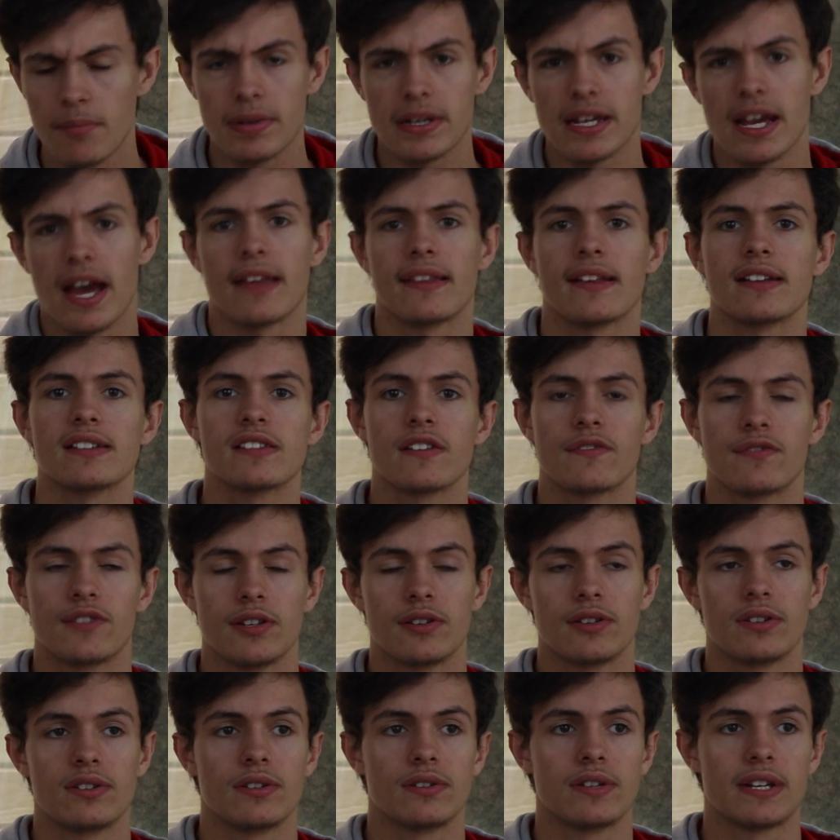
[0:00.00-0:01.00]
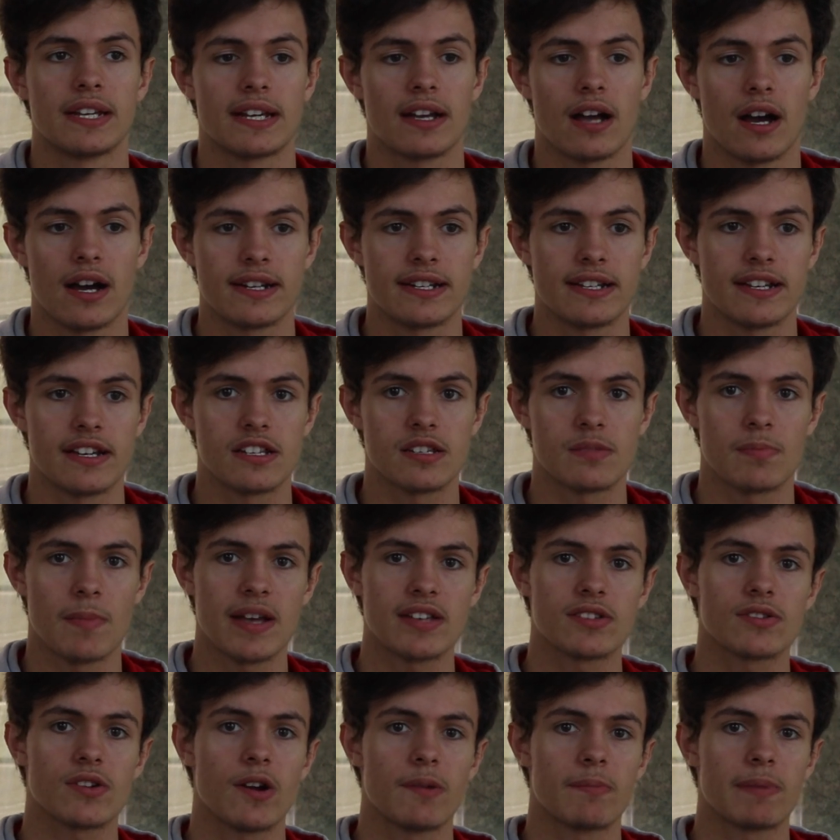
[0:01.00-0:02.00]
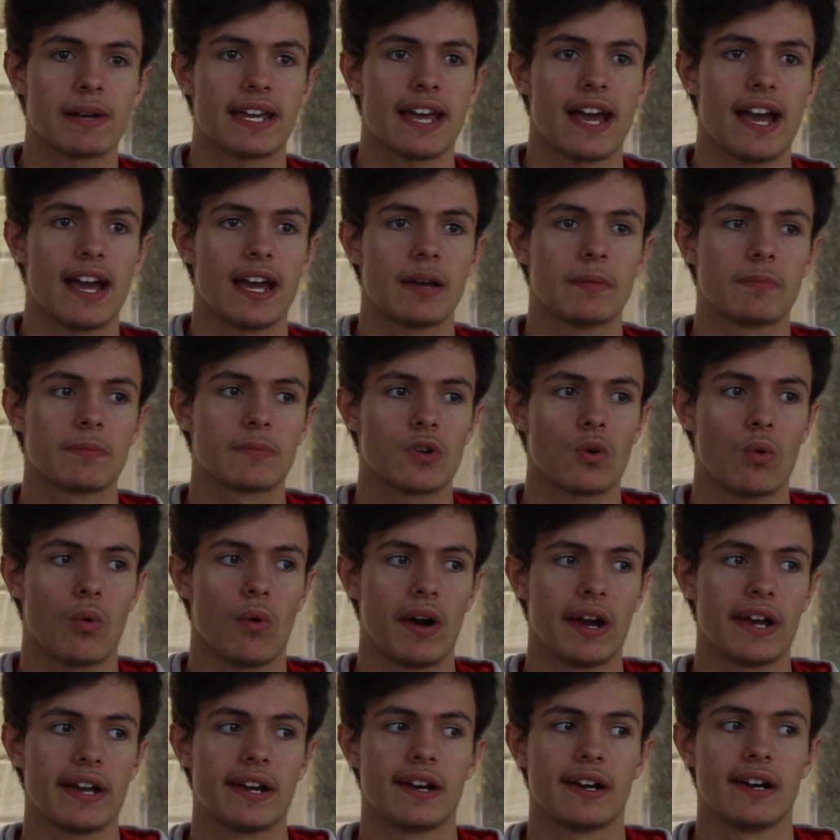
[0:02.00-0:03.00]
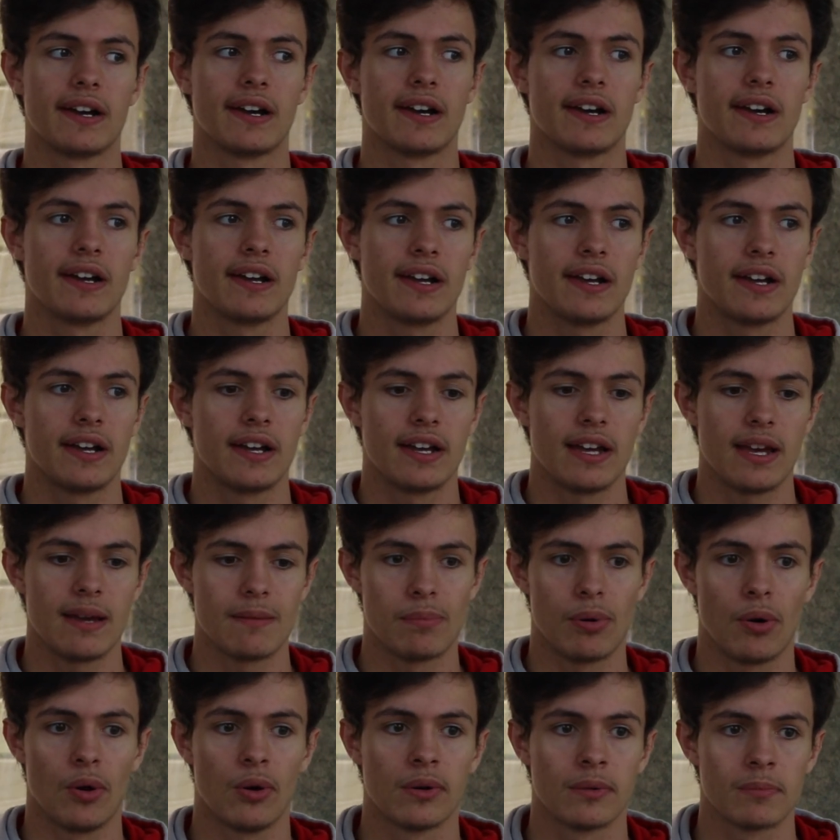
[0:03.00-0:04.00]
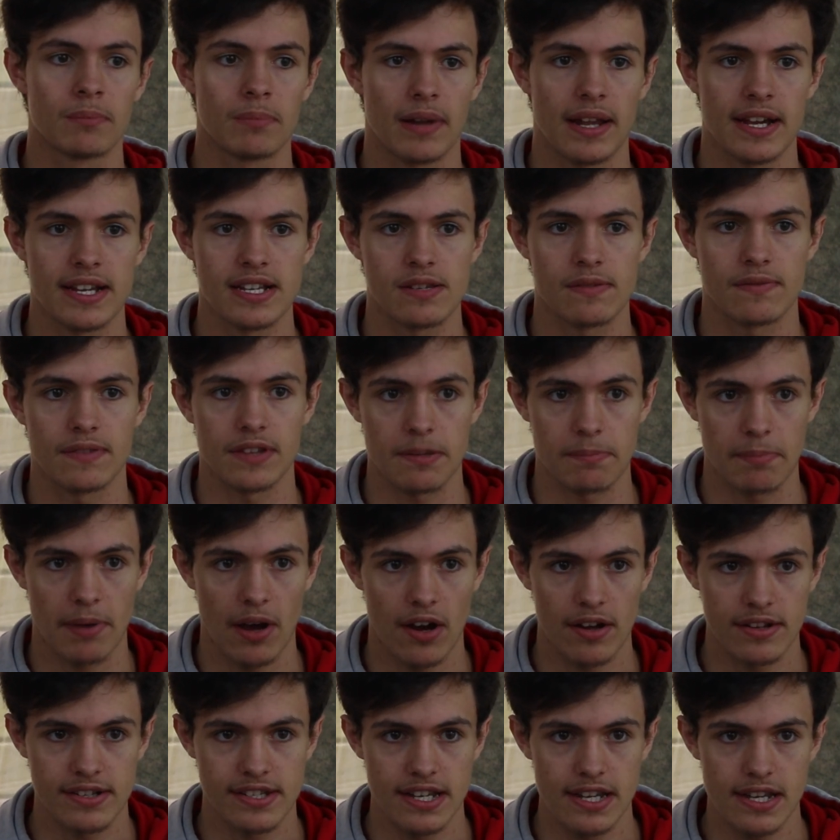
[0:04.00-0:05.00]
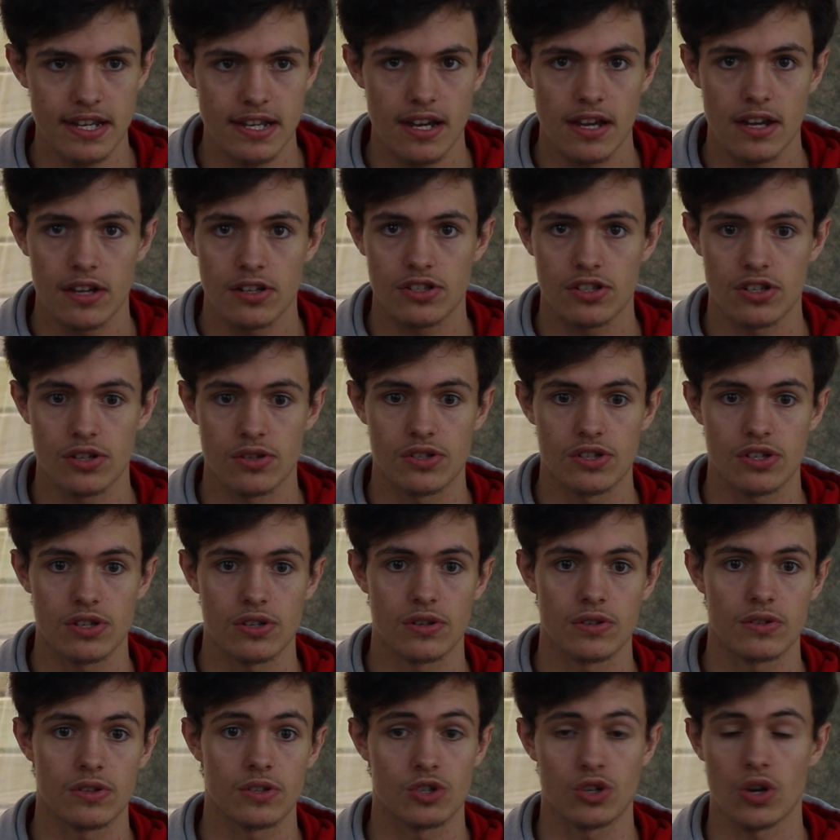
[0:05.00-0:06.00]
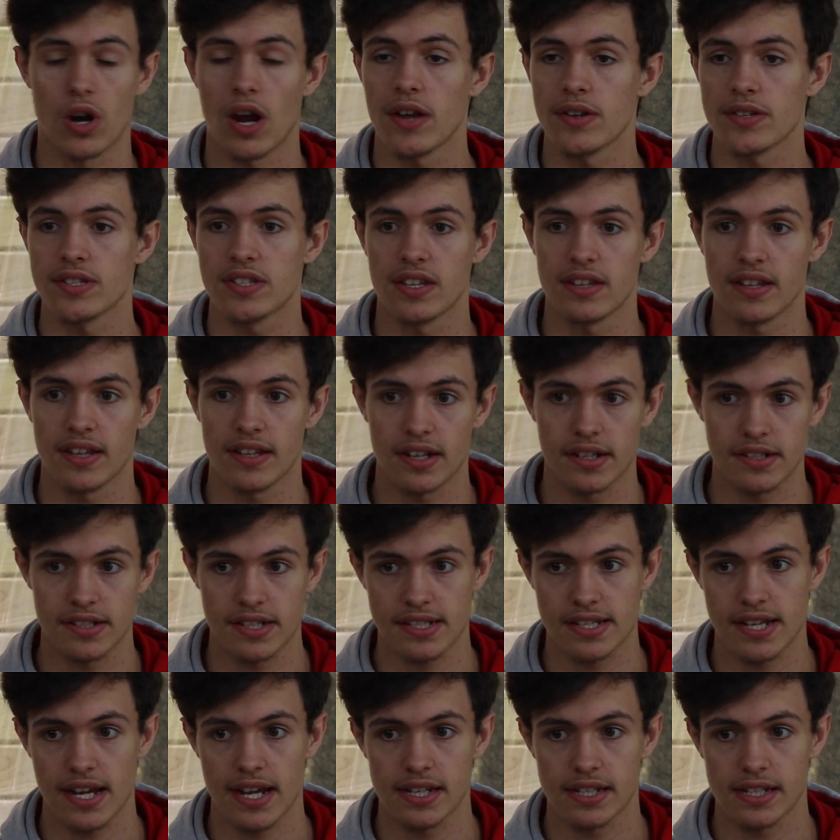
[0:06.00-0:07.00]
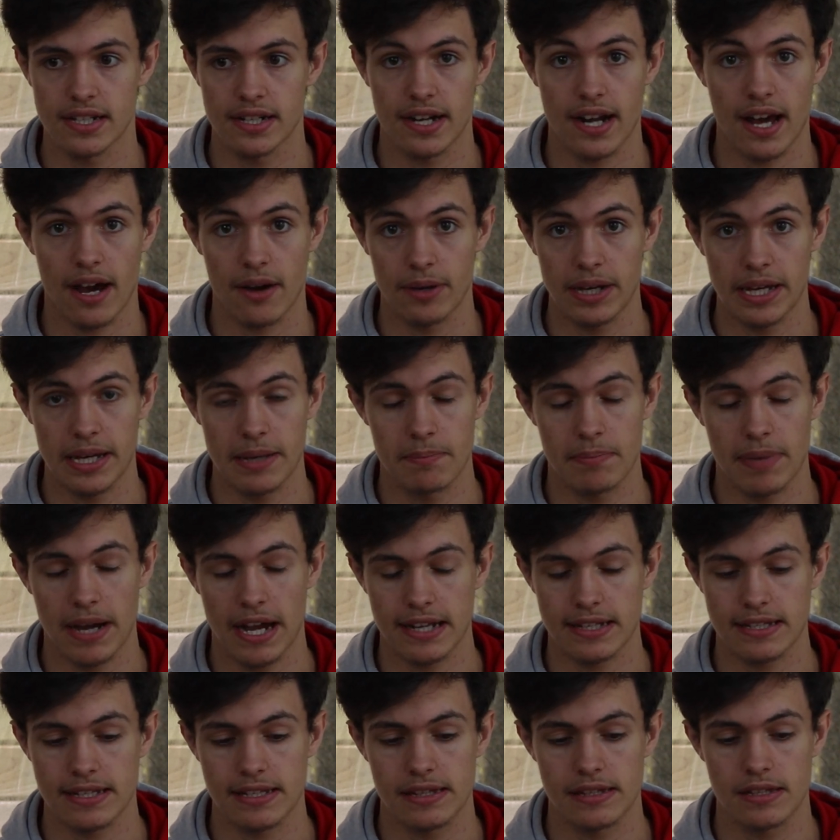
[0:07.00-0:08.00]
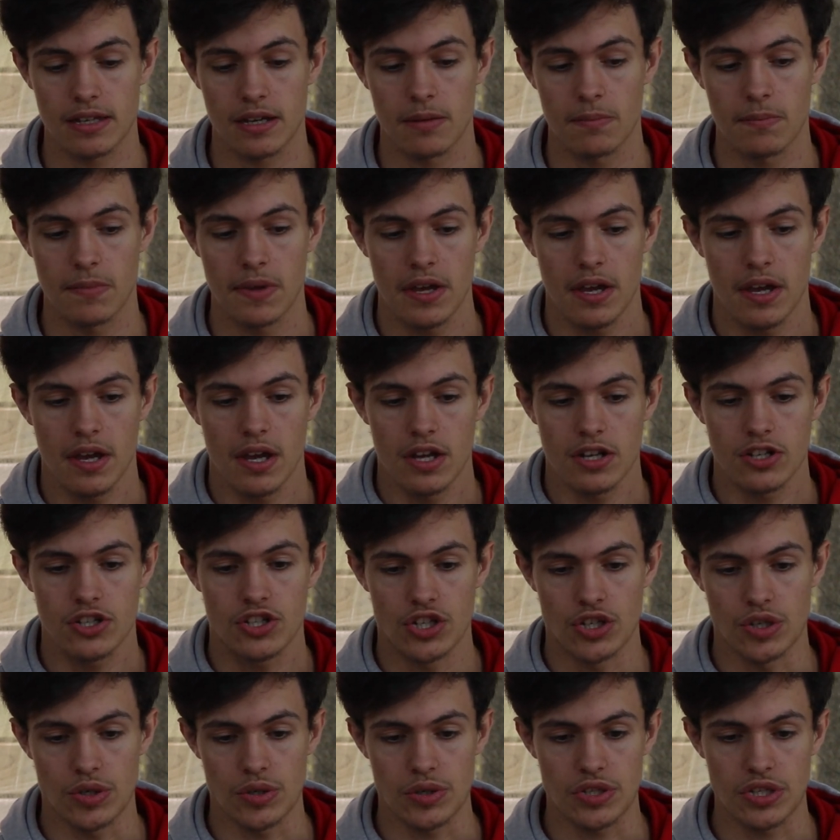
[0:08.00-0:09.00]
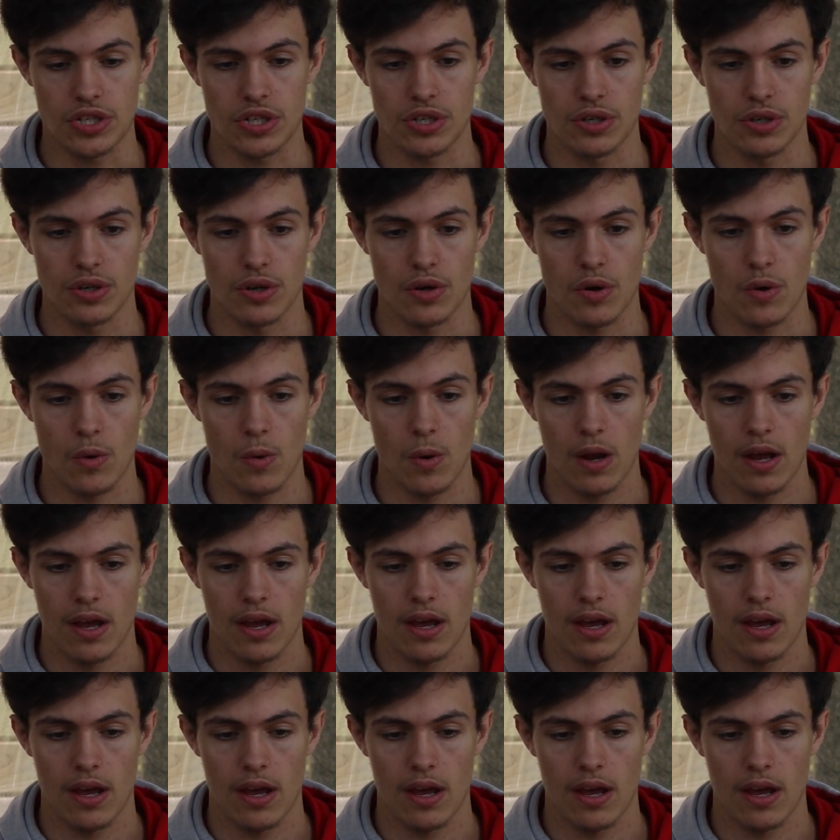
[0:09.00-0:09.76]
But yeah, there's a few unique ideas. Mesro became quite a important place for the party due to the trials that they'd undertaken and how it impacted them, due to